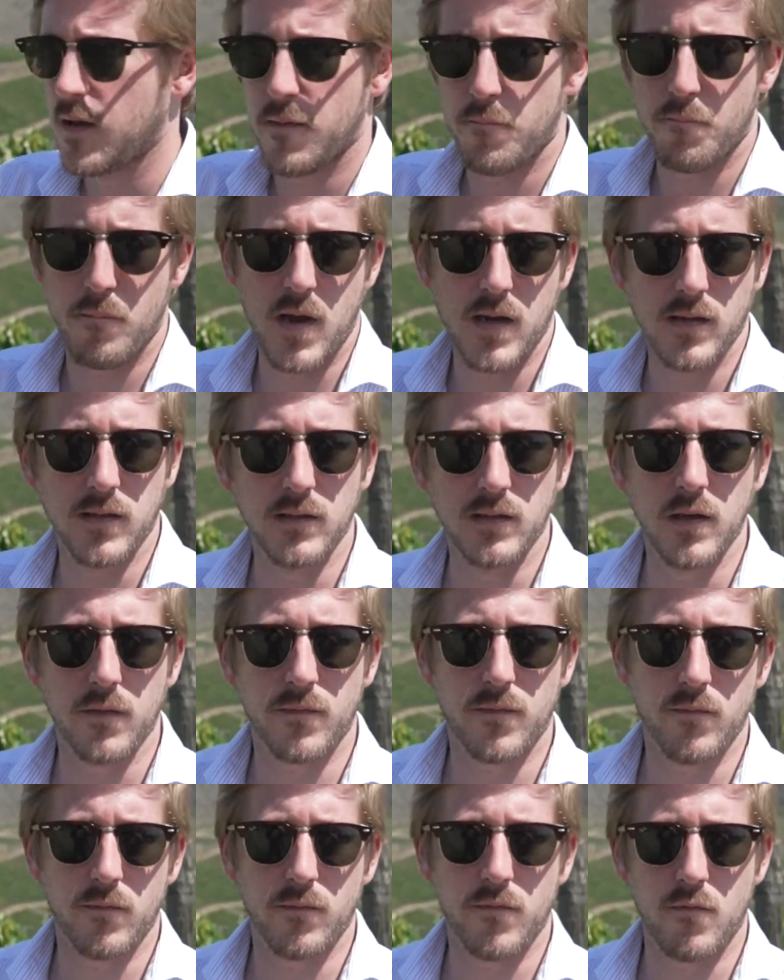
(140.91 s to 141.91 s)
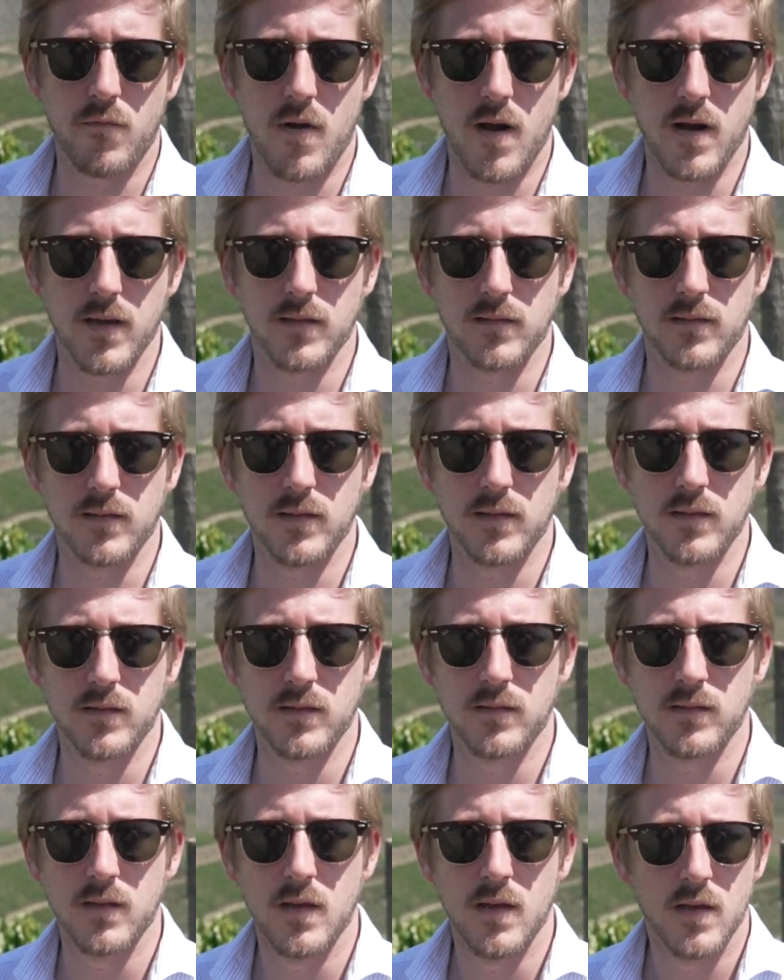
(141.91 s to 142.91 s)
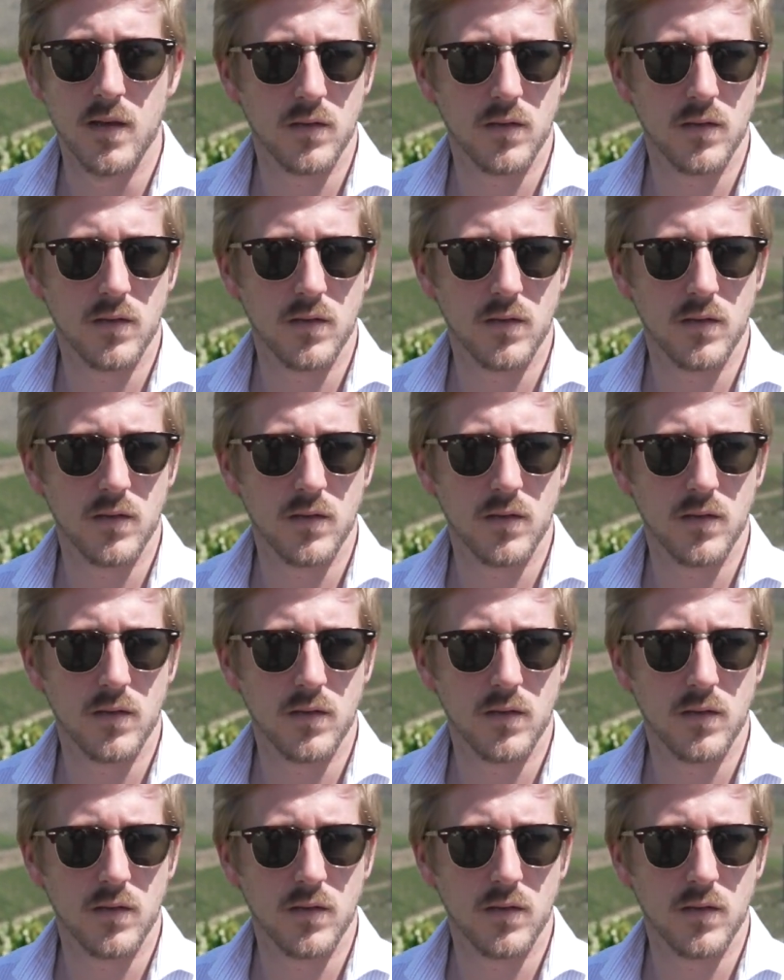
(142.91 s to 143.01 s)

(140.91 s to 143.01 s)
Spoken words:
many different varieties.